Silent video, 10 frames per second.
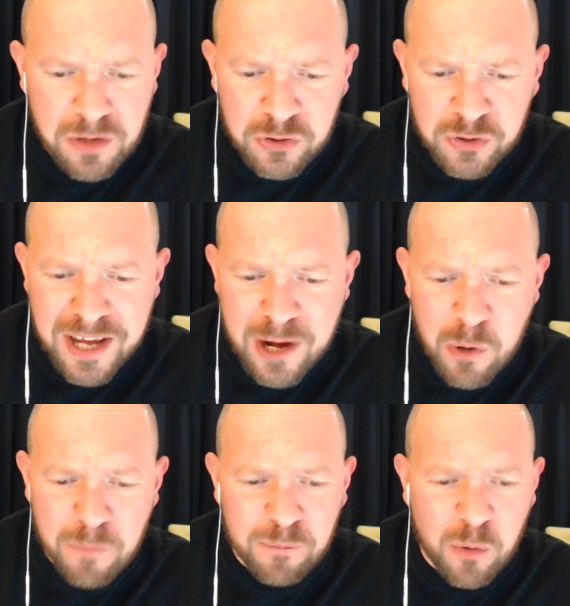So yeah,
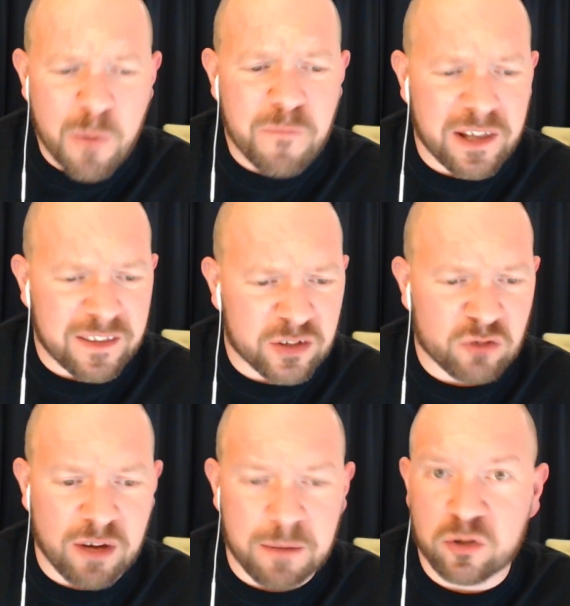hopefully the
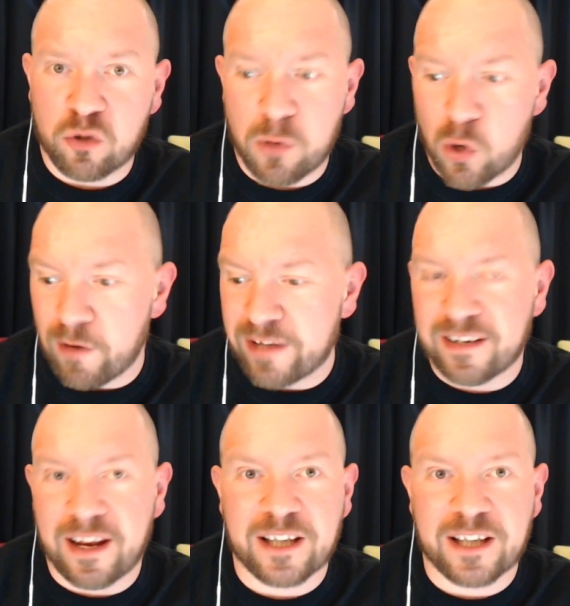stream should be all right tonight.